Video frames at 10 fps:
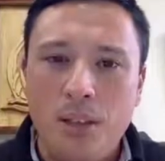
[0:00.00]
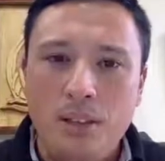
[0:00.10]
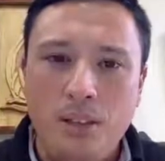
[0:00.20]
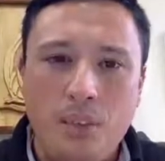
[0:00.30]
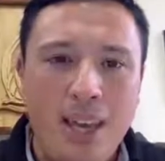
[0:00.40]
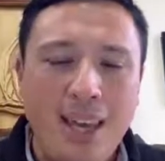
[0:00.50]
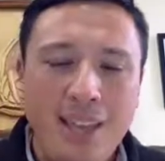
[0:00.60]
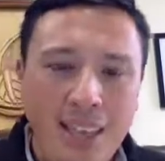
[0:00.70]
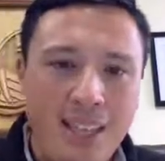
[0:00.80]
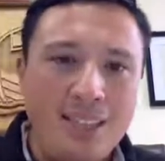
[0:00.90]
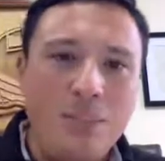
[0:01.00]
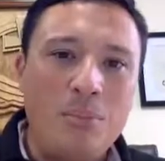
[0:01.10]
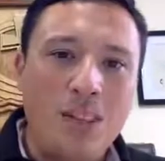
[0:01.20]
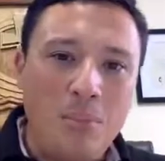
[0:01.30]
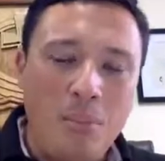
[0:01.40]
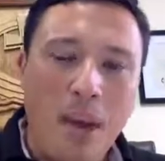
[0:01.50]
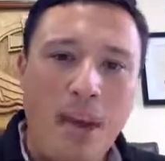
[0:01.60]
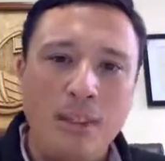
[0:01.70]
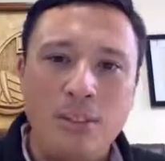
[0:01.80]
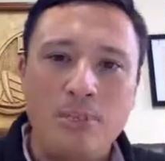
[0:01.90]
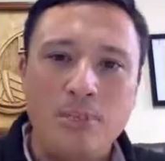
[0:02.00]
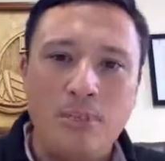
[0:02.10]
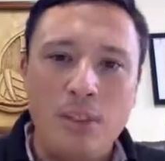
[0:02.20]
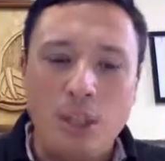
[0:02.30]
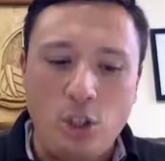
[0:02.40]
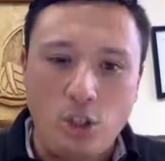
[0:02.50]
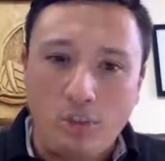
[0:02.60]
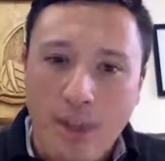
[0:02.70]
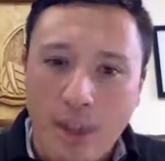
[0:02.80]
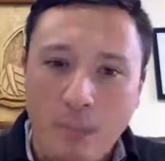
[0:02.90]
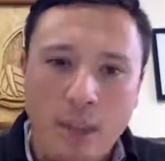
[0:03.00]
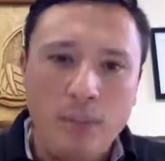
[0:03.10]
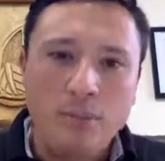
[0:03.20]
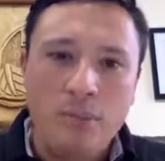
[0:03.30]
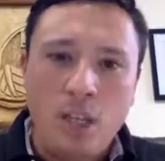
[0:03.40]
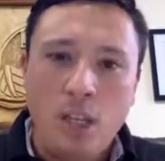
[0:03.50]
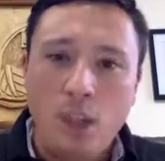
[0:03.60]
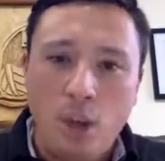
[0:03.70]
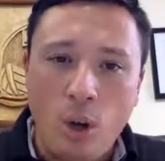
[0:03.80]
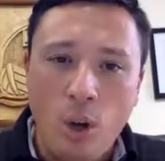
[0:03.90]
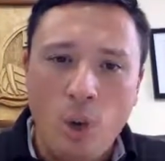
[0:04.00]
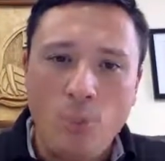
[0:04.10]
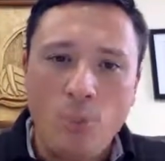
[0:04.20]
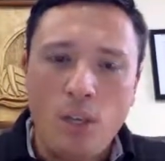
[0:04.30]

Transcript: to be a kingdom impact in your family, in your home,